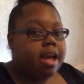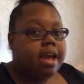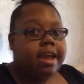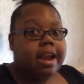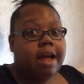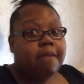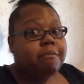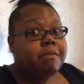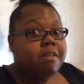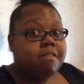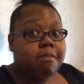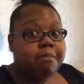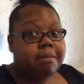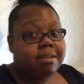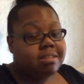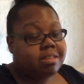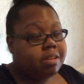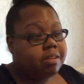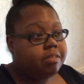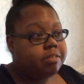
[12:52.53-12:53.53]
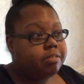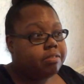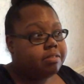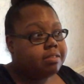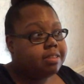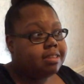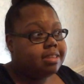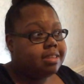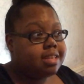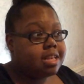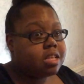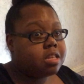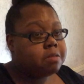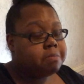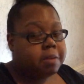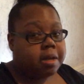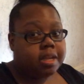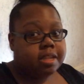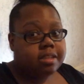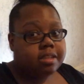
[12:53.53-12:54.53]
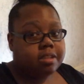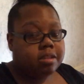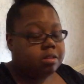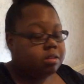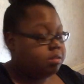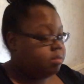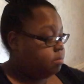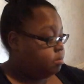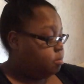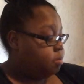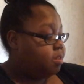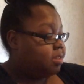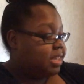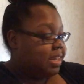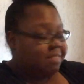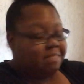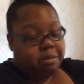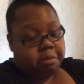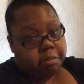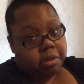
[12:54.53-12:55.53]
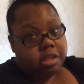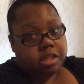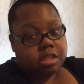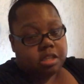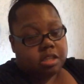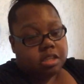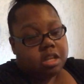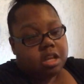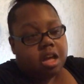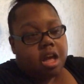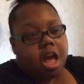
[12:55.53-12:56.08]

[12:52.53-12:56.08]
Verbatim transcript: And I'm giving myself 6 months, well, 7 months.